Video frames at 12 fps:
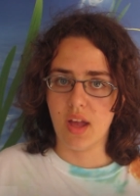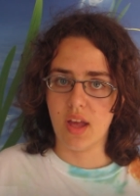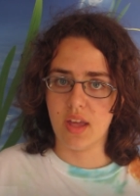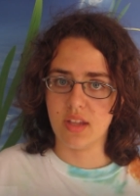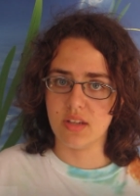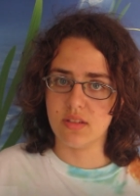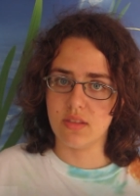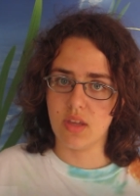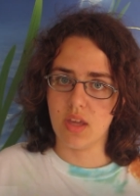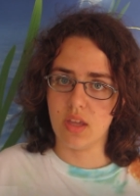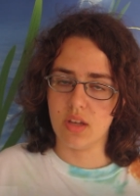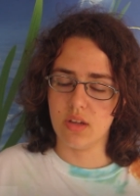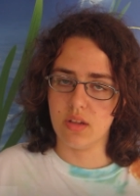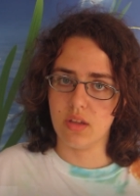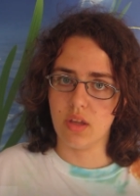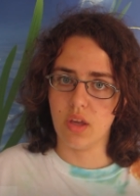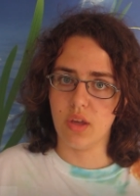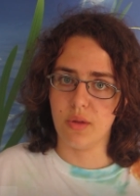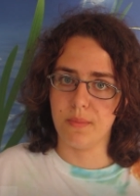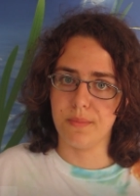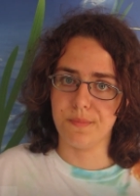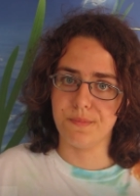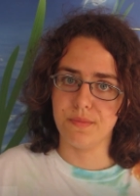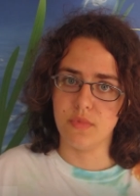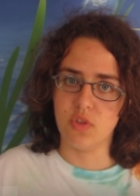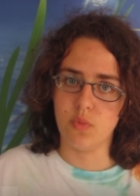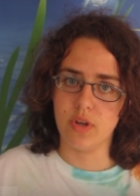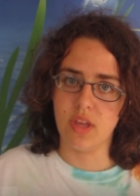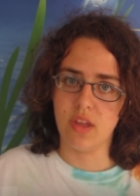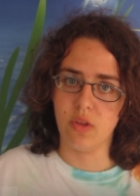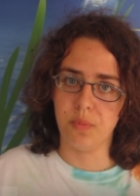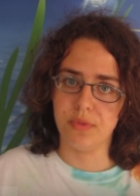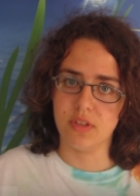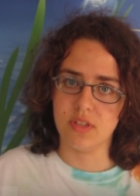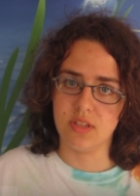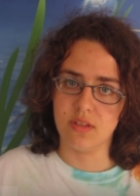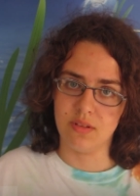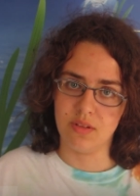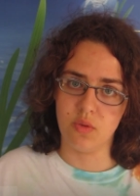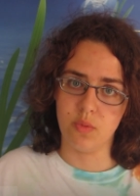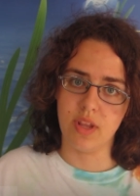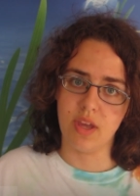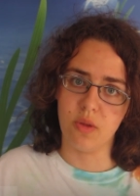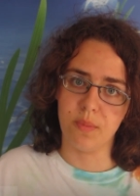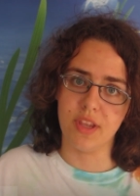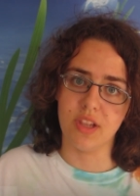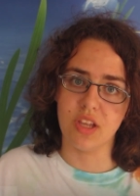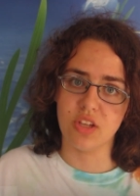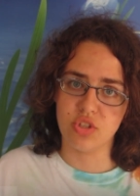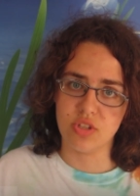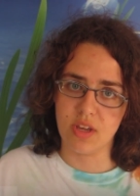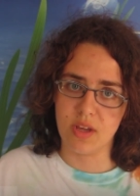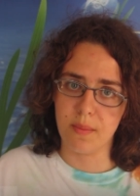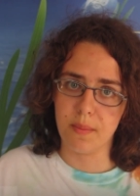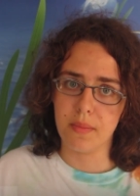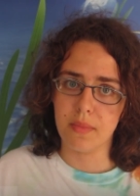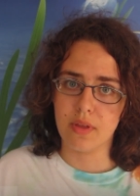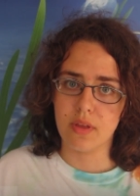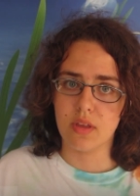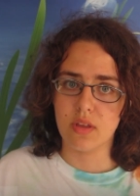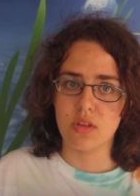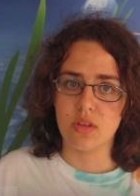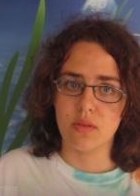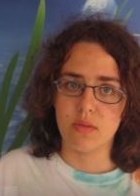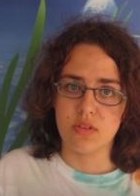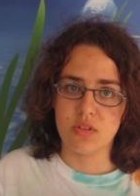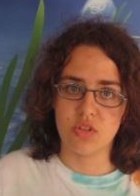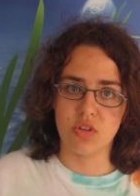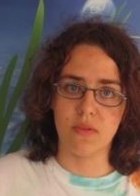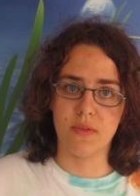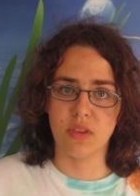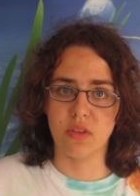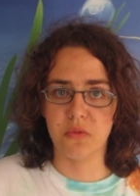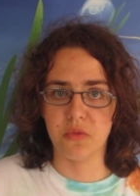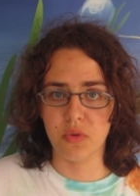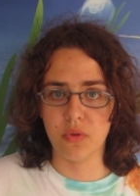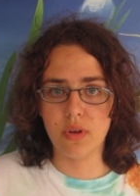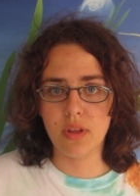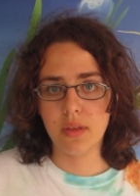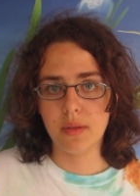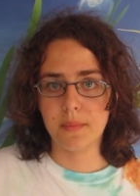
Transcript: And then you would help at lunchtime, serving the food,